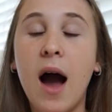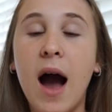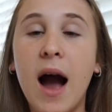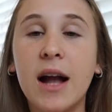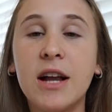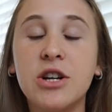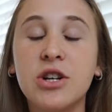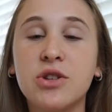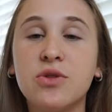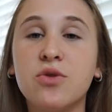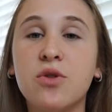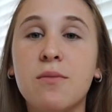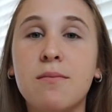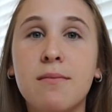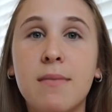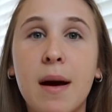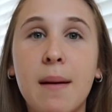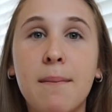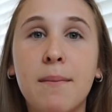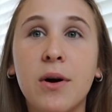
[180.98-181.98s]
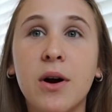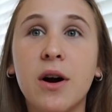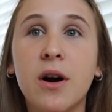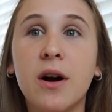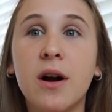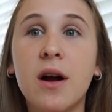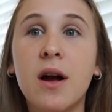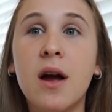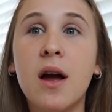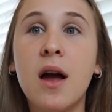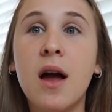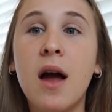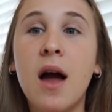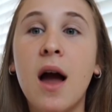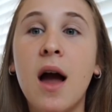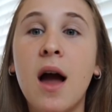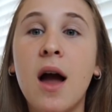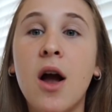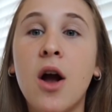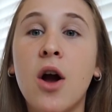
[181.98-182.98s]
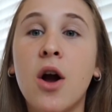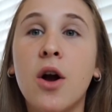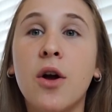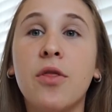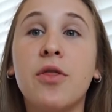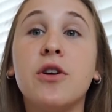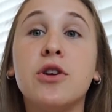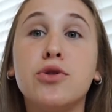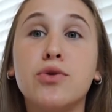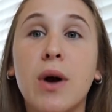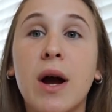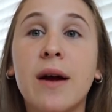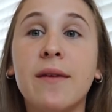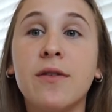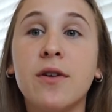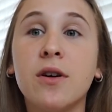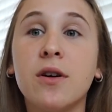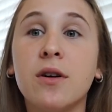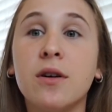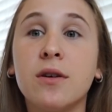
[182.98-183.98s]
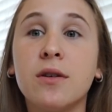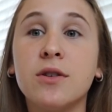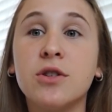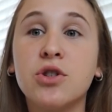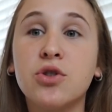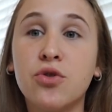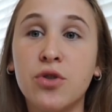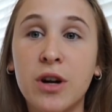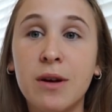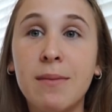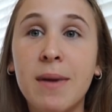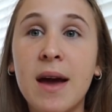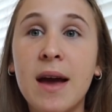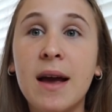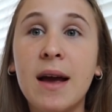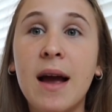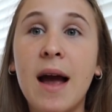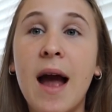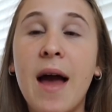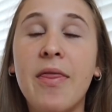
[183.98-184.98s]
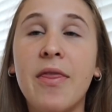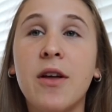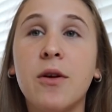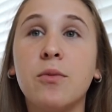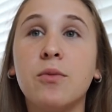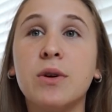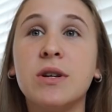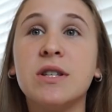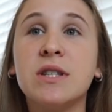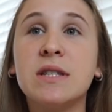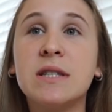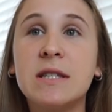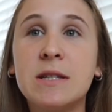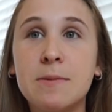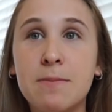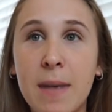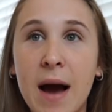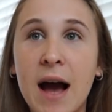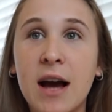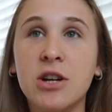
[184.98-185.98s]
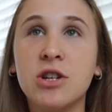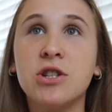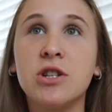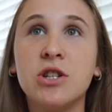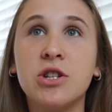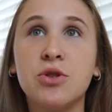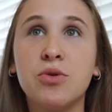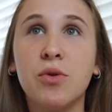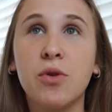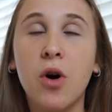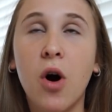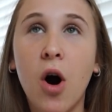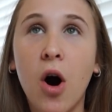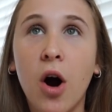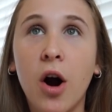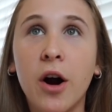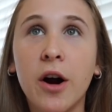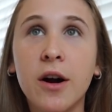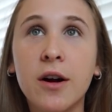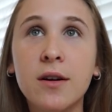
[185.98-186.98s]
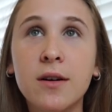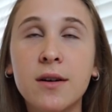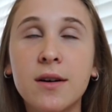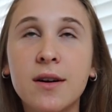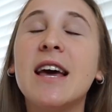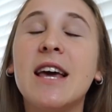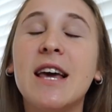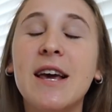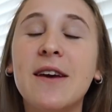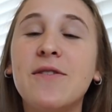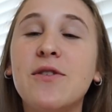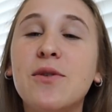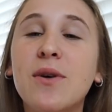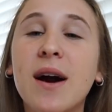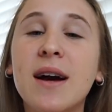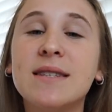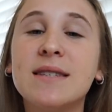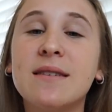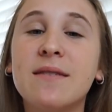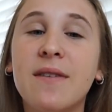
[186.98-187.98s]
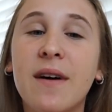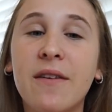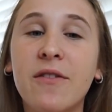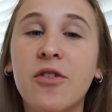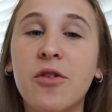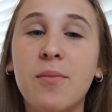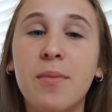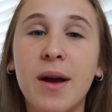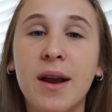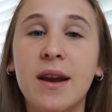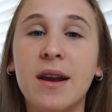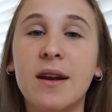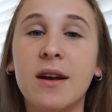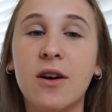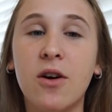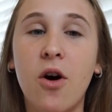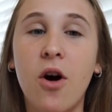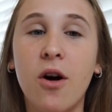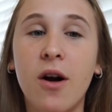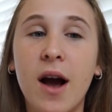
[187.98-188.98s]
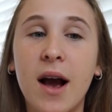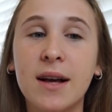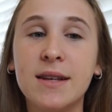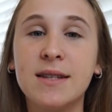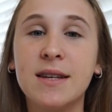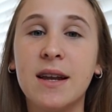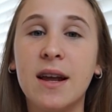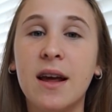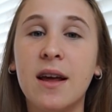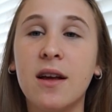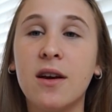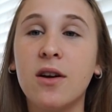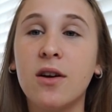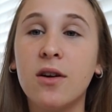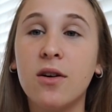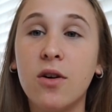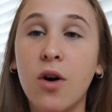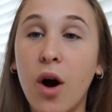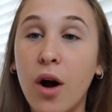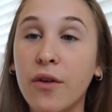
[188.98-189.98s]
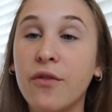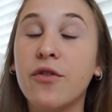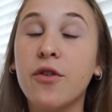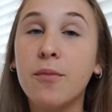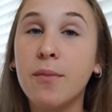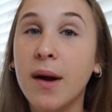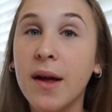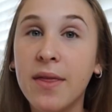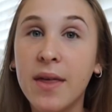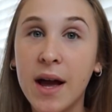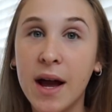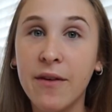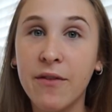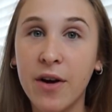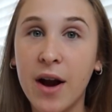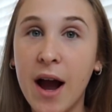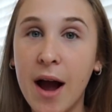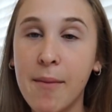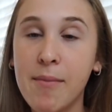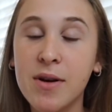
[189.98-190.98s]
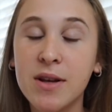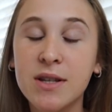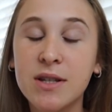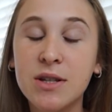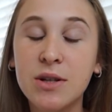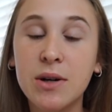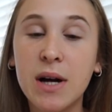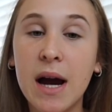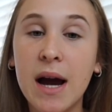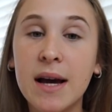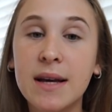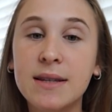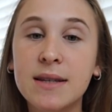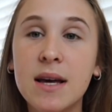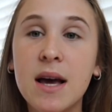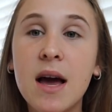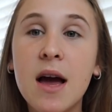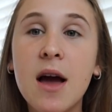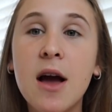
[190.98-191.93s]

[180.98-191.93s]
I just remember the driver screaming, and then we smashed into a car. If you guys have ever been in a car accident, God forbid that ever happens to you guys,